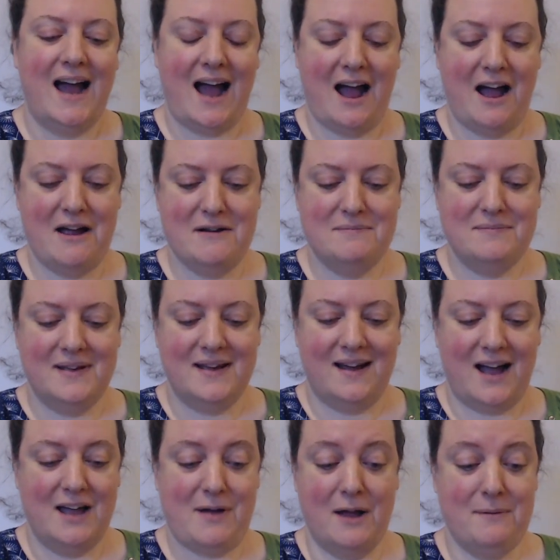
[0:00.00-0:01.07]
I'm
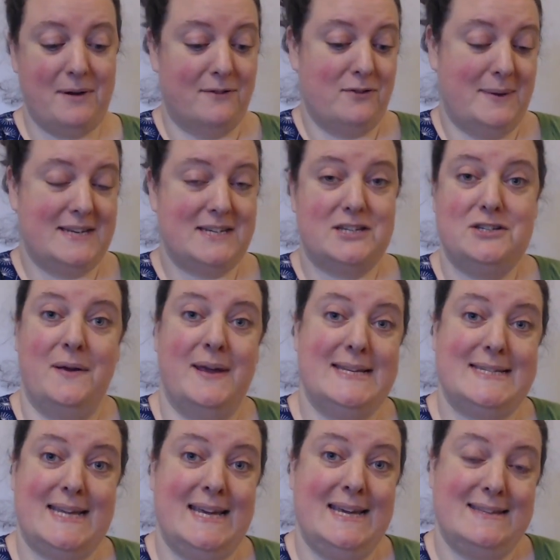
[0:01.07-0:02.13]
hoping I've not made it too
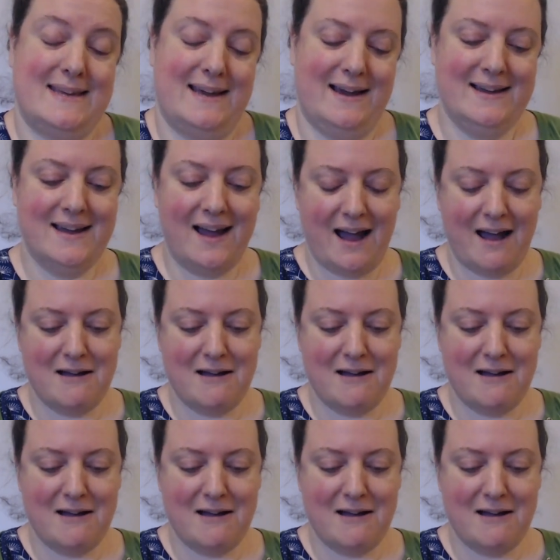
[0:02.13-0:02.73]
easy either.